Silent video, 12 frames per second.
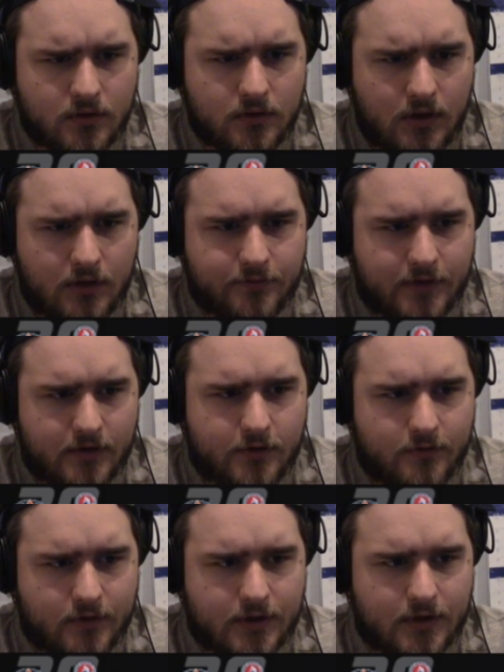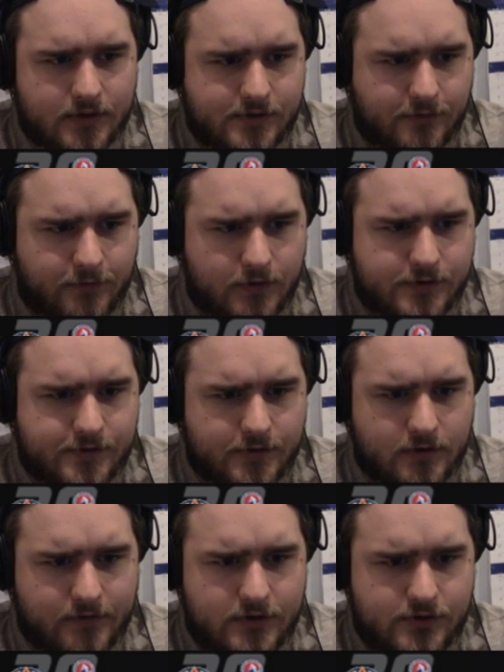Oh, Vancouver Canucks are first in their
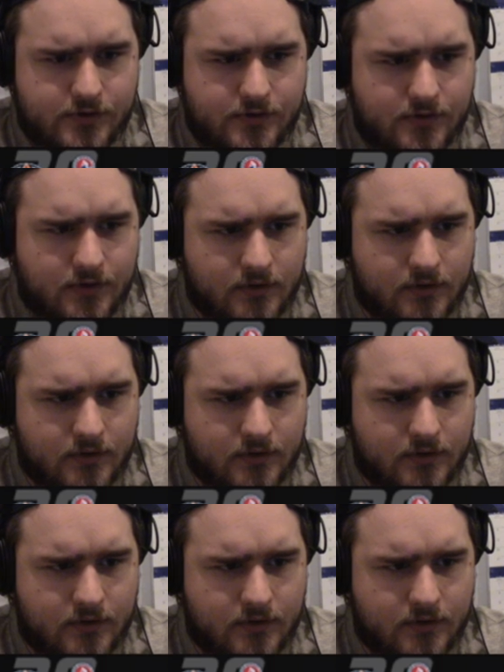division.